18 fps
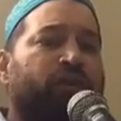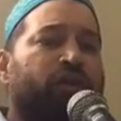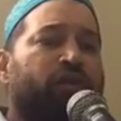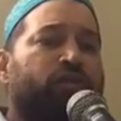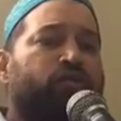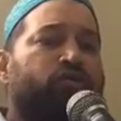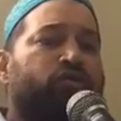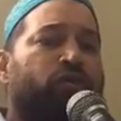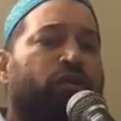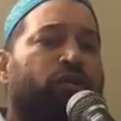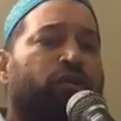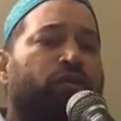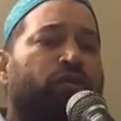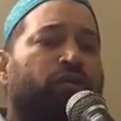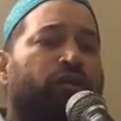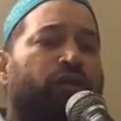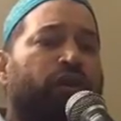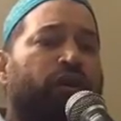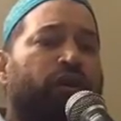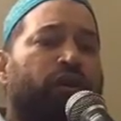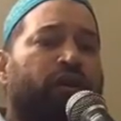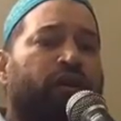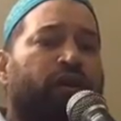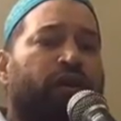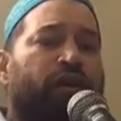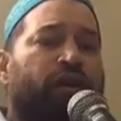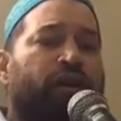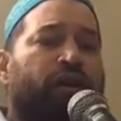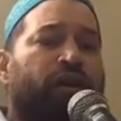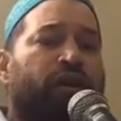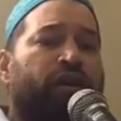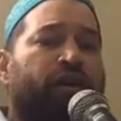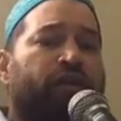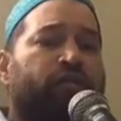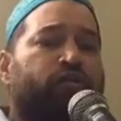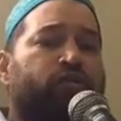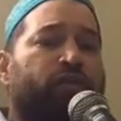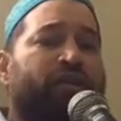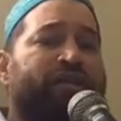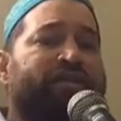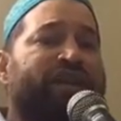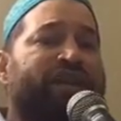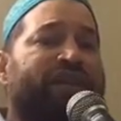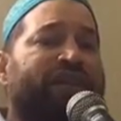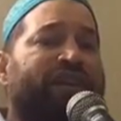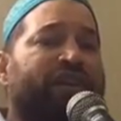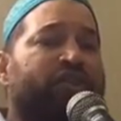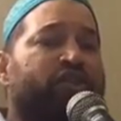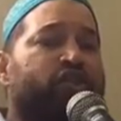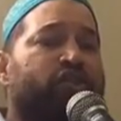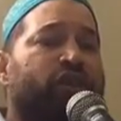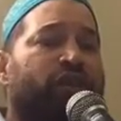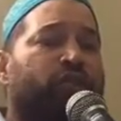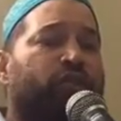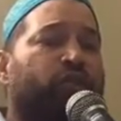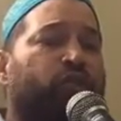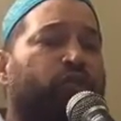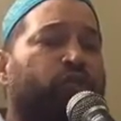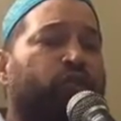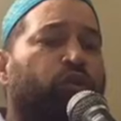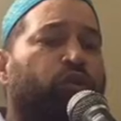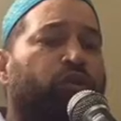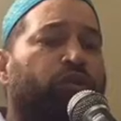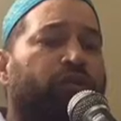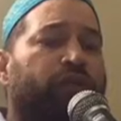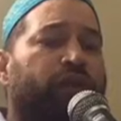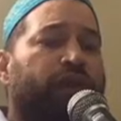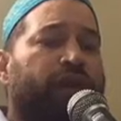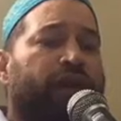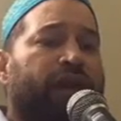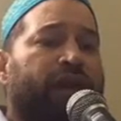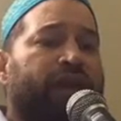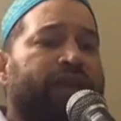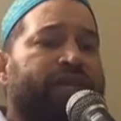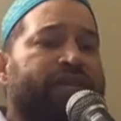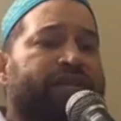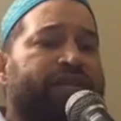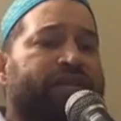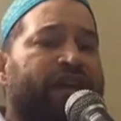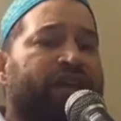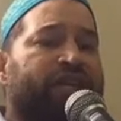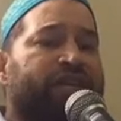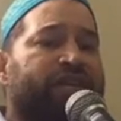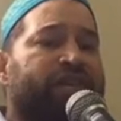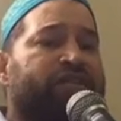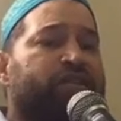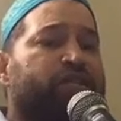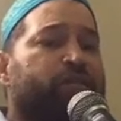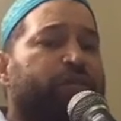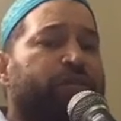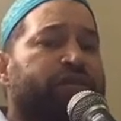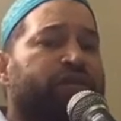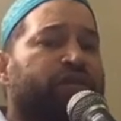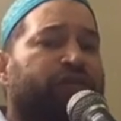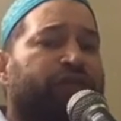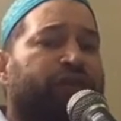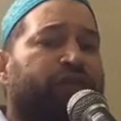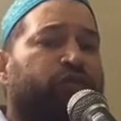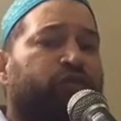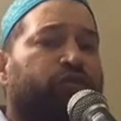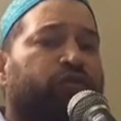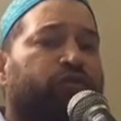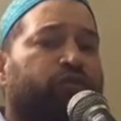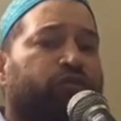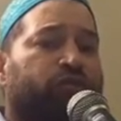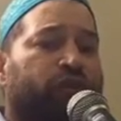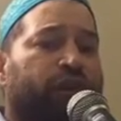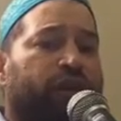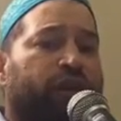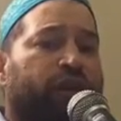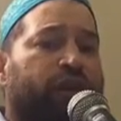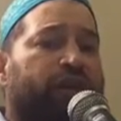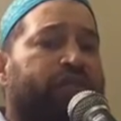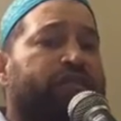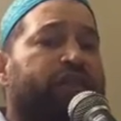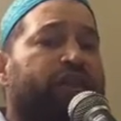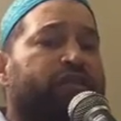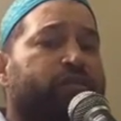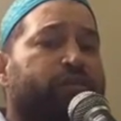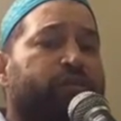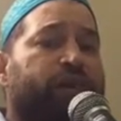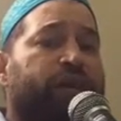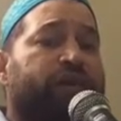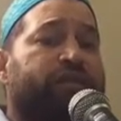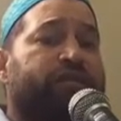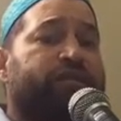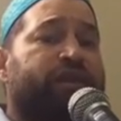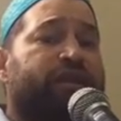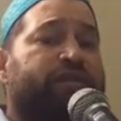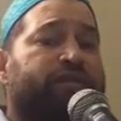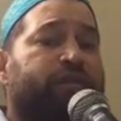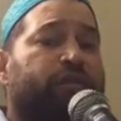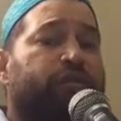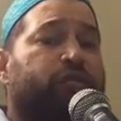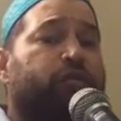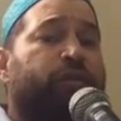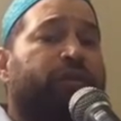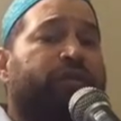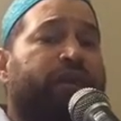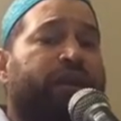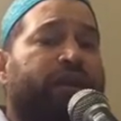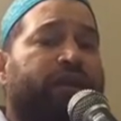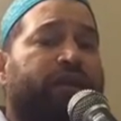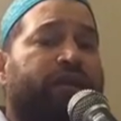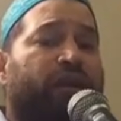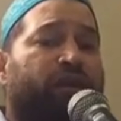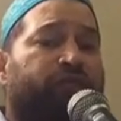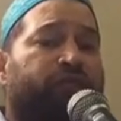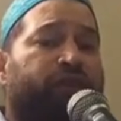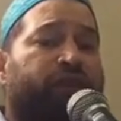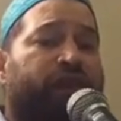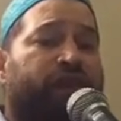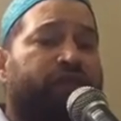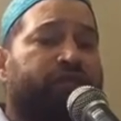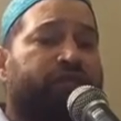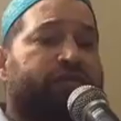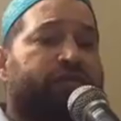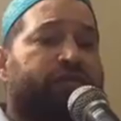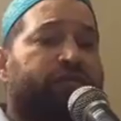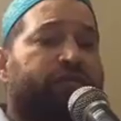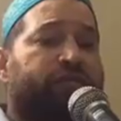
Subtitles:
So it is not a general rule, and it's specific. It is not to be taken in every case.